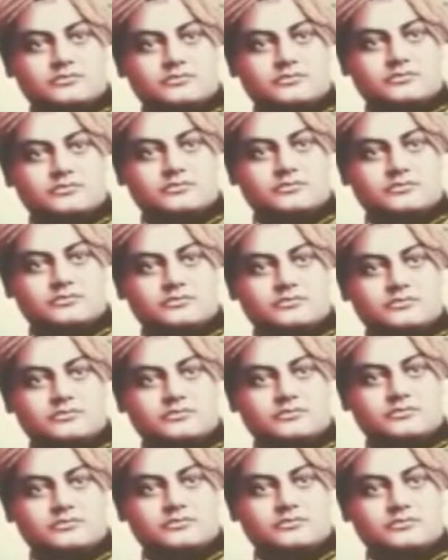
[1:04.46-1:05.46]

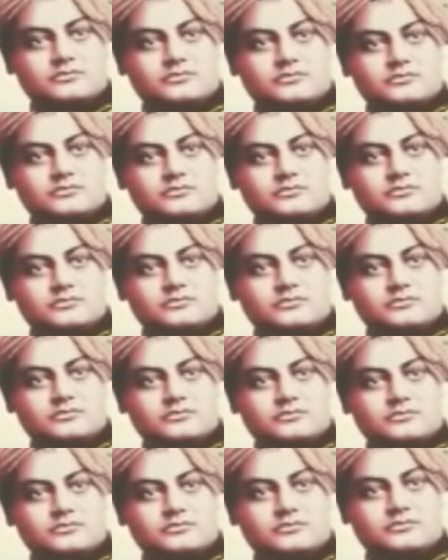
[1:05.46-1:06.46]

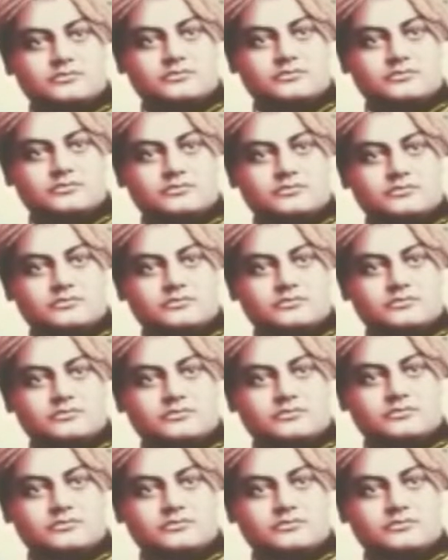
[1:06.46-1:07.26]
This person isn't speaking.